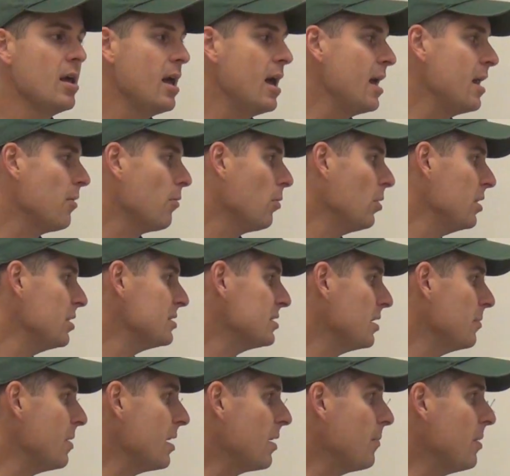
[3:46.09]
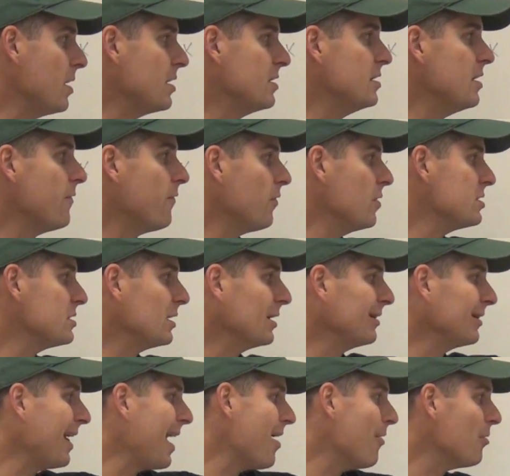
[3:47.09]
And it really is going to make a big difference,
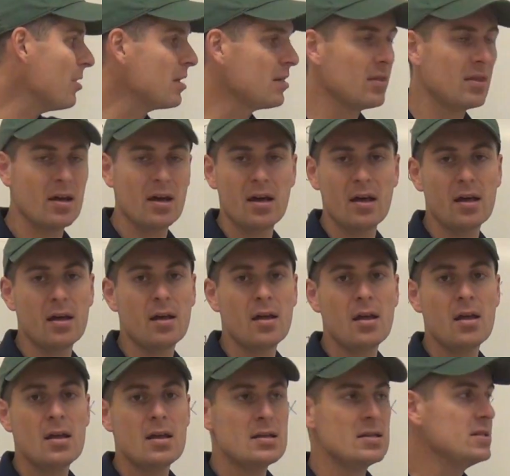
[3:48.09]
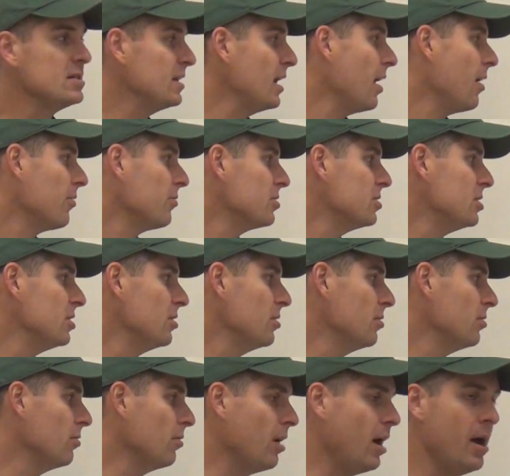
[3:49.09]
allowing the South
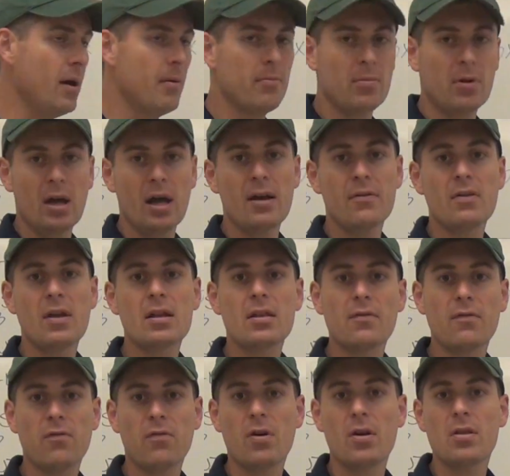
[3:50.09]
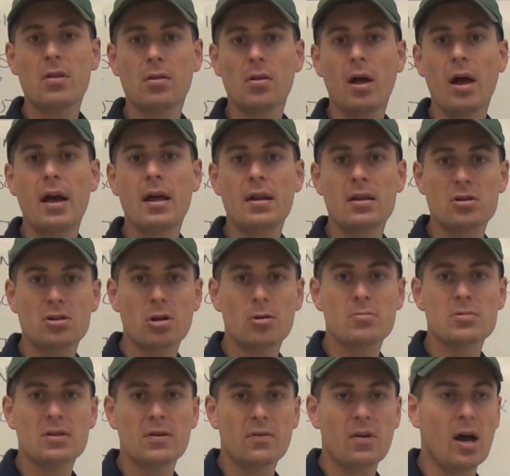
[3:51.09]
to kind of get at the front of the line in
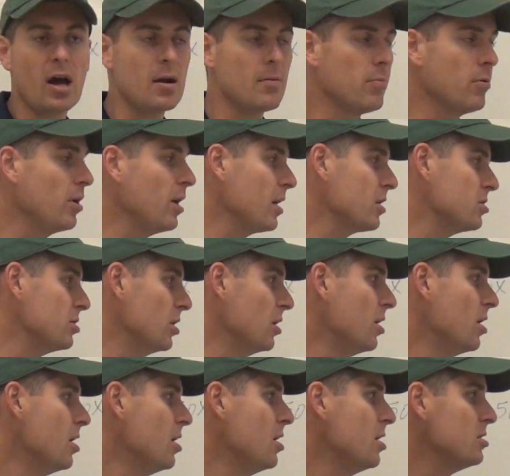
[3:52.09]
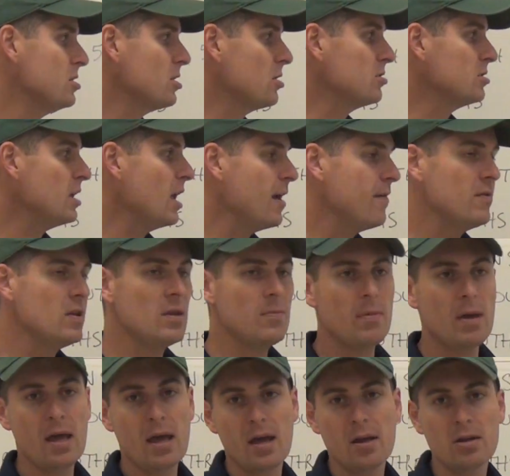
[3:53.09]
terms of cotton production. So there's heavy
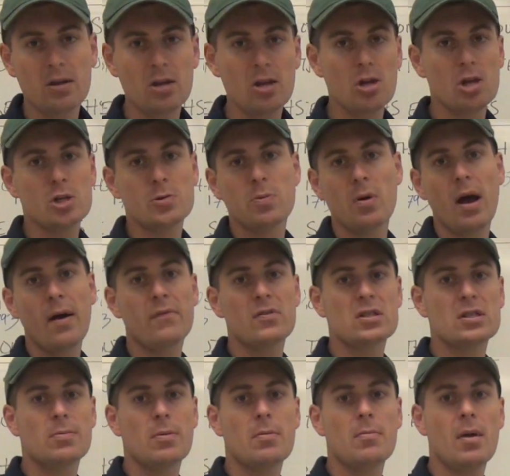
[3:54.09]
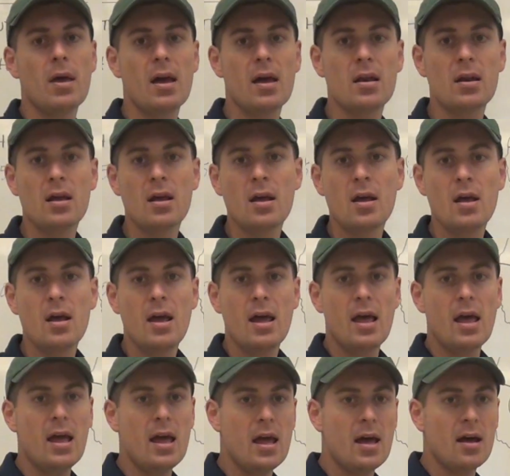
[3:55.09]
demand, huge profits to be made,
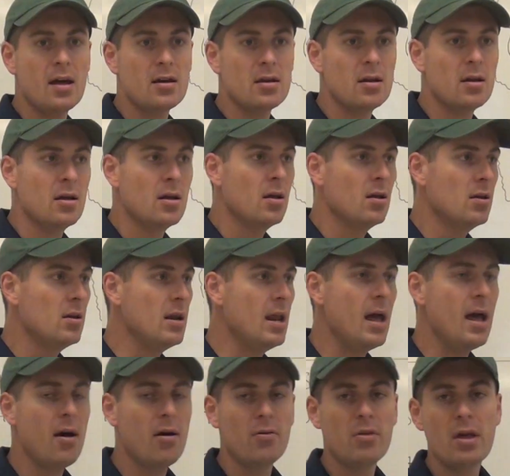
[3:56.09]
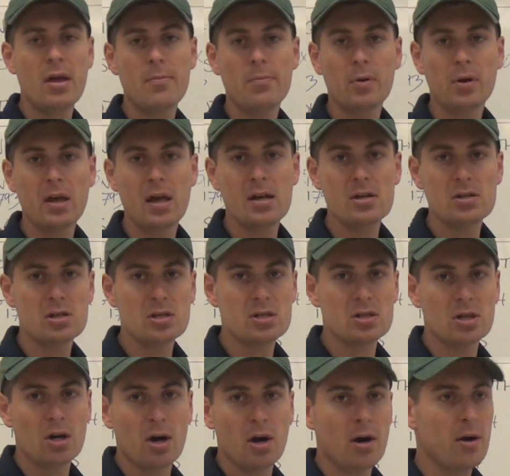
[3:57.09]
and now the implications
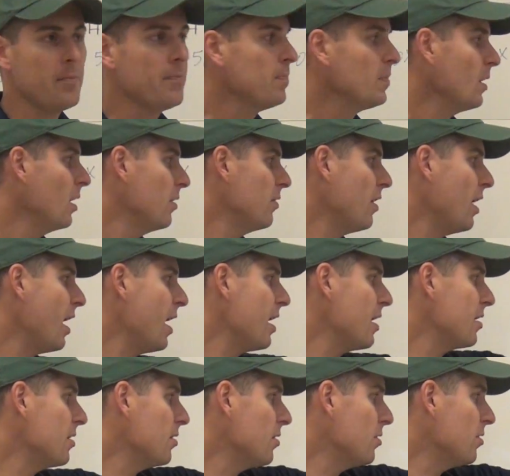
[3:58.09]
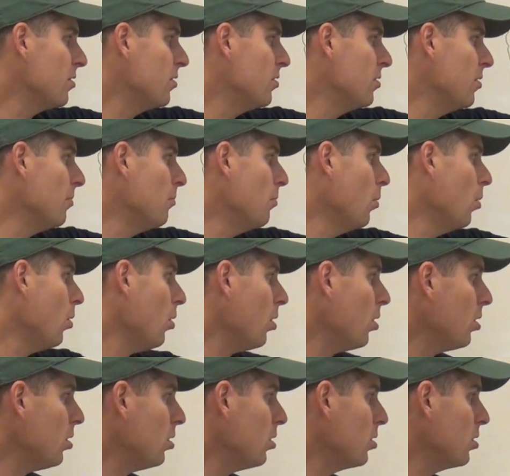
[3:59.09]
are that the
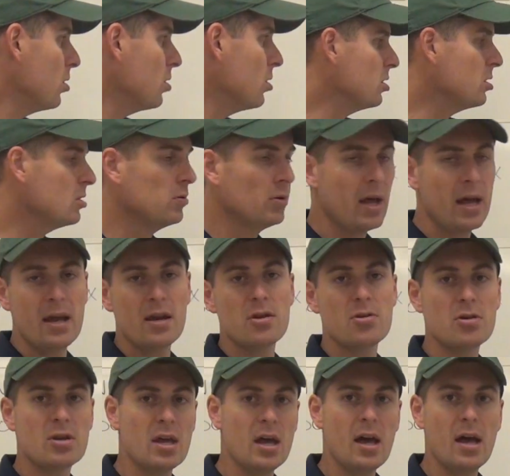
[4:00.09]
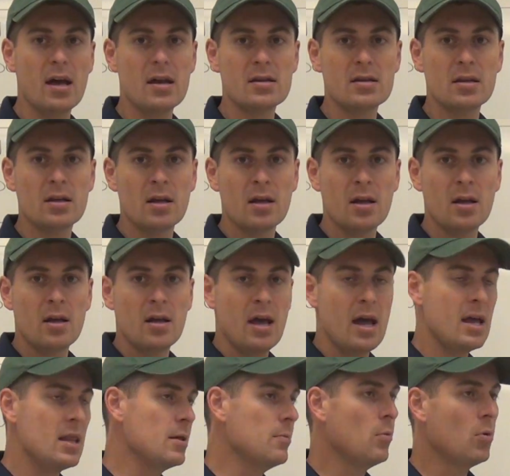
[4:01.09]
more land you get
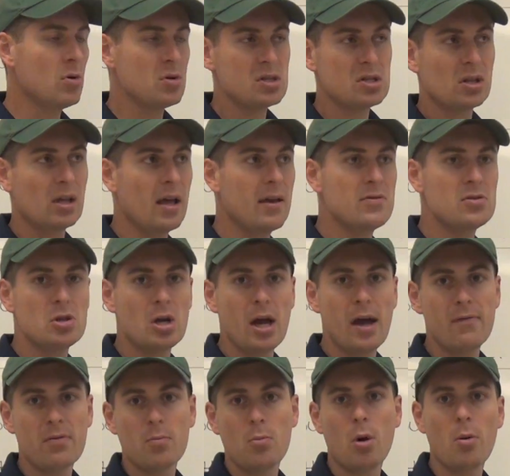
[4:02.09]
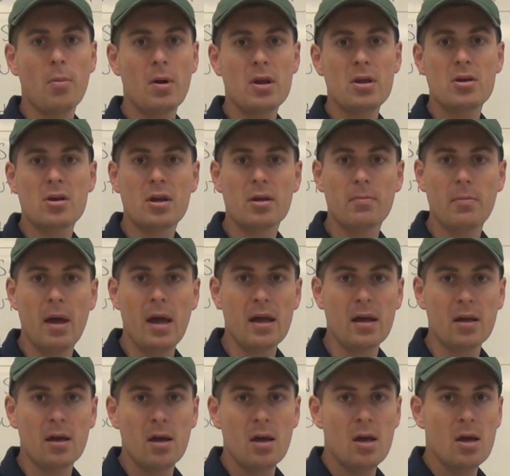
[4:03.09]
and the more slaves you have, the more money you can
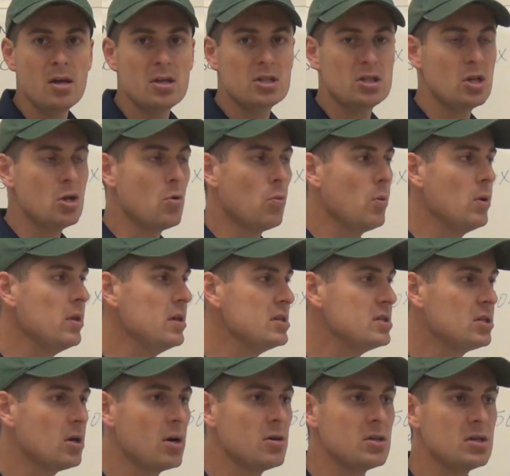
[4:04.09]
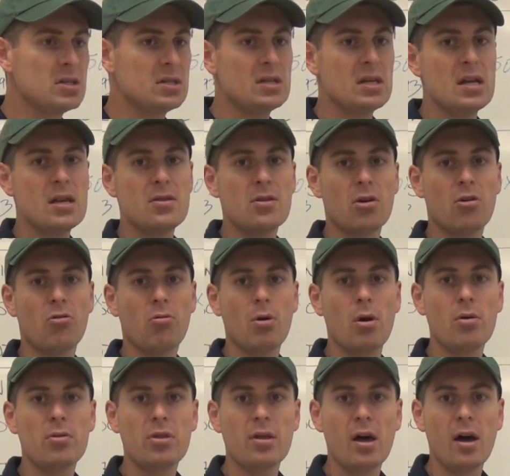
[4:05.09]
make. So you really start to see the
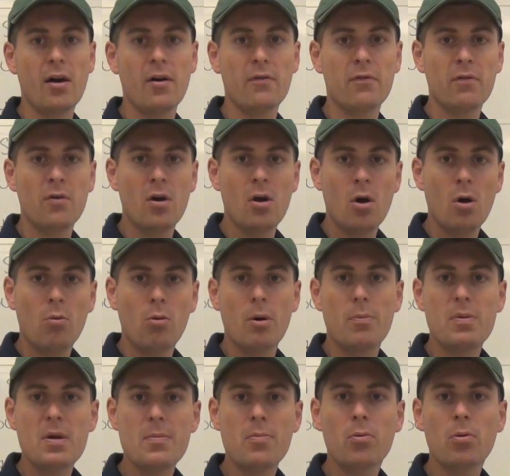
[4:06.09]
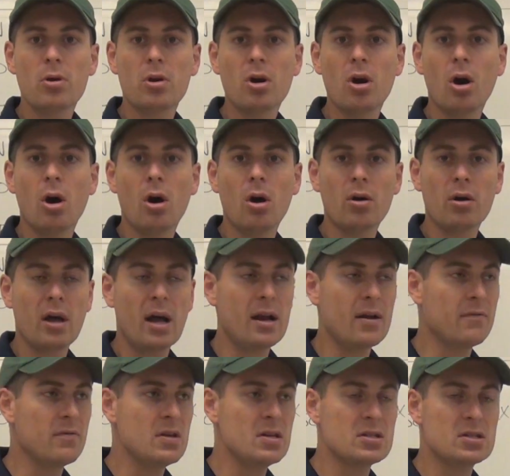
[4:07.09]
growth of what people would call kind
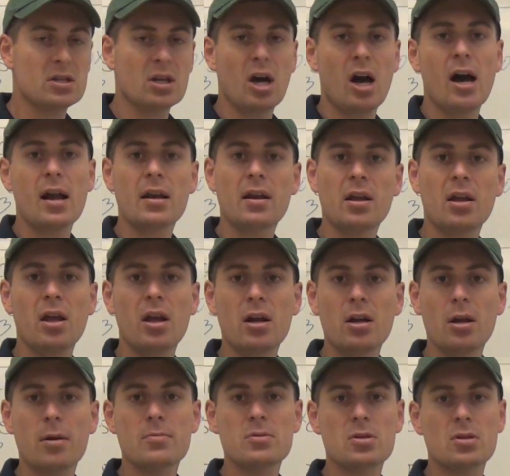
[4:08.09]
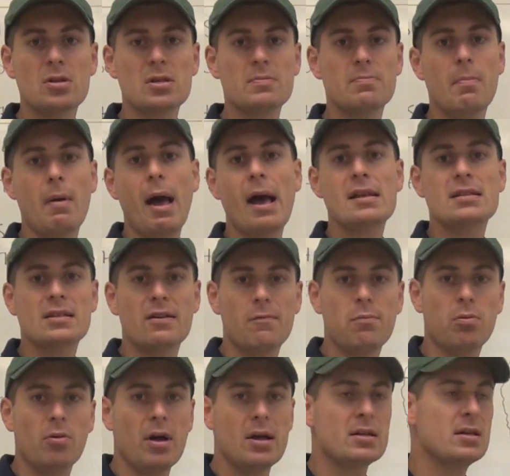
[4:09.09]
of these cotton kingdoms or these
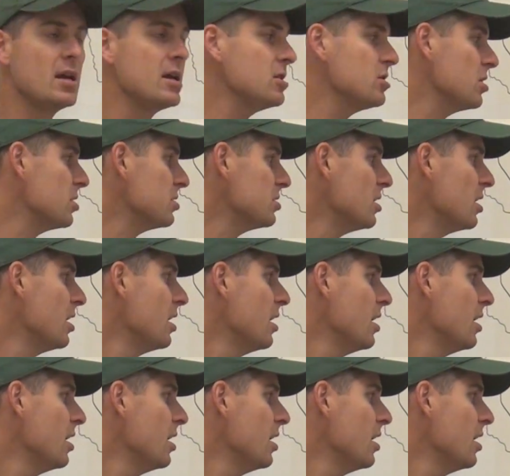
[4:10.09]
massive plantations.